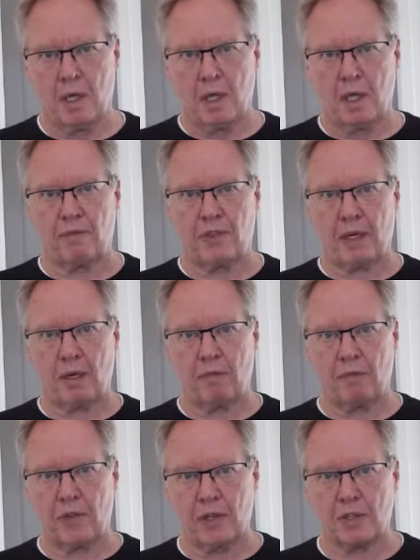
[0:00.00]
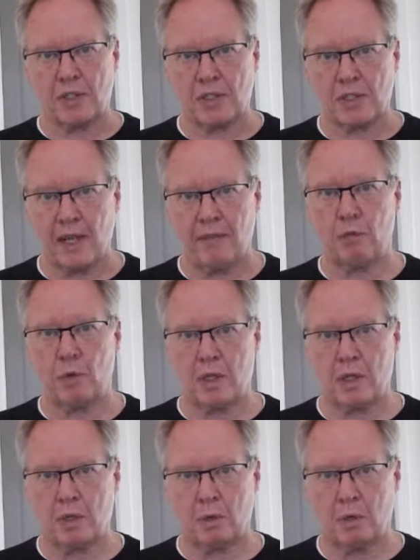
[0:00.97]
if they don't feel safe with
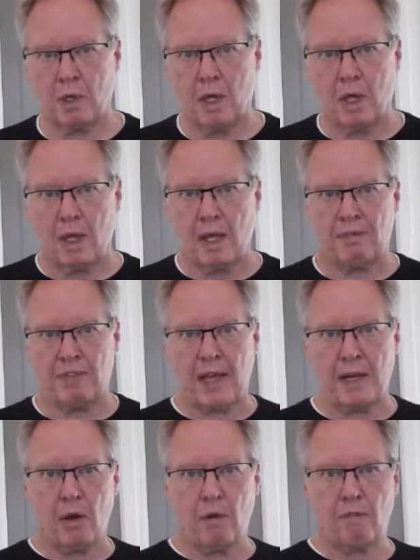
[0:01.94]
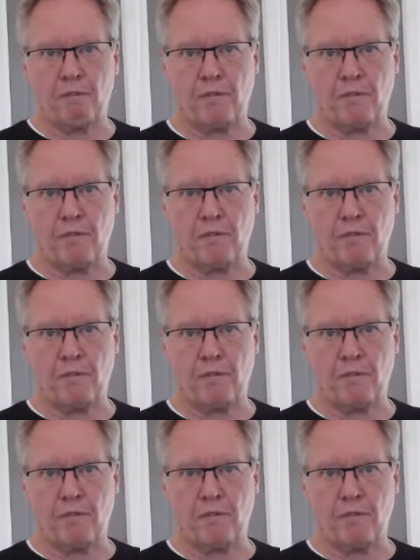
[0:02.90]
you, if they don't